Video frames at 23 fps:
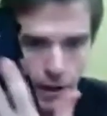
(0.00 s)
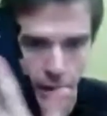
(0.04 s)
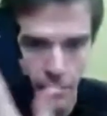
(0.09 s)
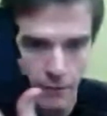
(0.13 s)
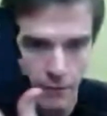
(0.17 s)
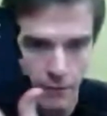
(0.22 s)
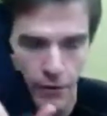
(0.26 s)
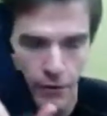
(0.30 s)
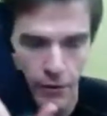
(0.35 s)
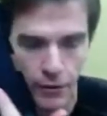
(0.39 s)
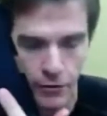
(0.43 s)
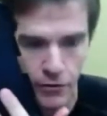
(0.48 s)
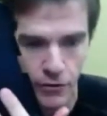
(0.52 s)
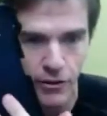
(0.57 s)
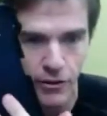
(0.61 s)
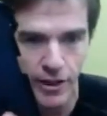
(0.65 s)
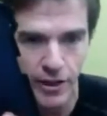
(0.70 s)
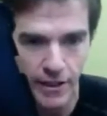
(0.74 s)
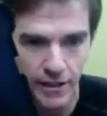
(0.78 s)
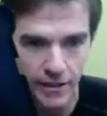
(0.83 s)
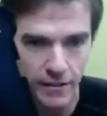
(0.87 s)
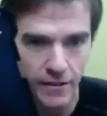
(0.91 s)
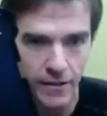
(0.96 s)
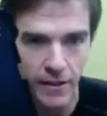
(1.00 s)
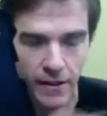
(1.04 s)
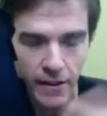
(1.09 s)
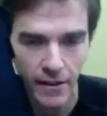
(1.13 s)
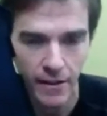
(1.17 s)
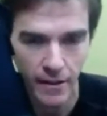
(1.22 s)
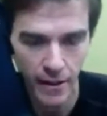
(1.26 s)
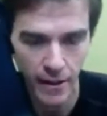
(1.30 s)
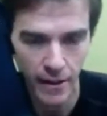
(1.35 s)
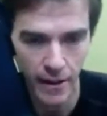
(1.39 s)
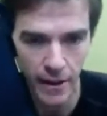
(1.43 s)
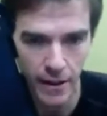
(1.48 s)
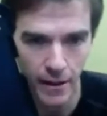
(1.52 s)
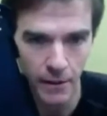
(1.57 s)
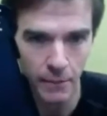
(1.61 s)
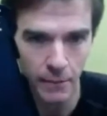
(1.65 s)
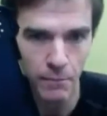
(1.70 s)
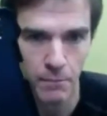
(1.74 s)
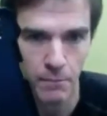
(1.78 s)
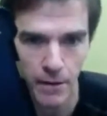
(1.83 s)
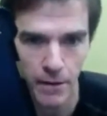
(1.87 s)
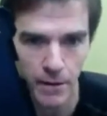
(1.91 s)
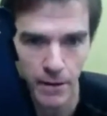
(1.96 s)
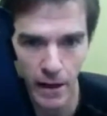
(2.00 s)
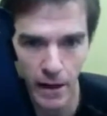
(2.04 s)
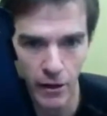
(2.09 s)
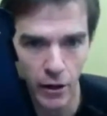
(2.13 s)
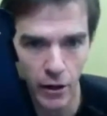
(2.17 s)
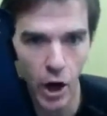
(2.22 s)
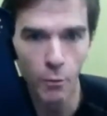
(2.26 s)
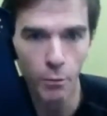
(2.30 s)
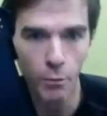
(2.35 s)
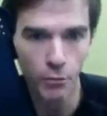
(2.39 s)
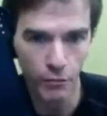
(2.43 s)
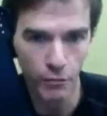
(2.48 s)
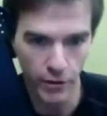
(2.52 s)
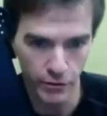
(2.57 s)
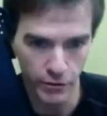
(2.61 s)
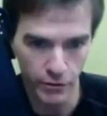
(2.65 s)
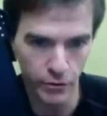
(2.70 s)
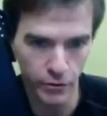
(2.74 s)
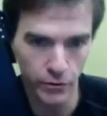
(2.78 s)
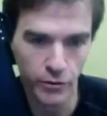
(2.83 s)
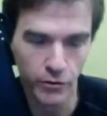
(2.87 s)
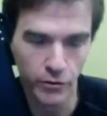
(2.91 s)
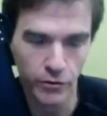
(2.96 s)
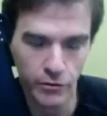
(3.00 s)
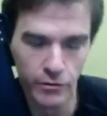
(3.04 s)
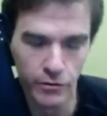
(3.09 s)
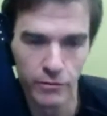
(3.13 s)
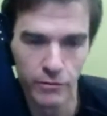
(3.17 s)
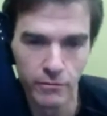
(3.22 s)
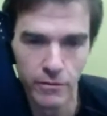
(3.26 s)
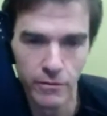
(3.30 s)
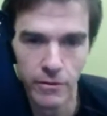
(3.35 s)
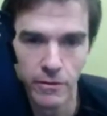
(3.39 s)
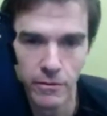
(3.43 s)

microphones than a golf professional uses.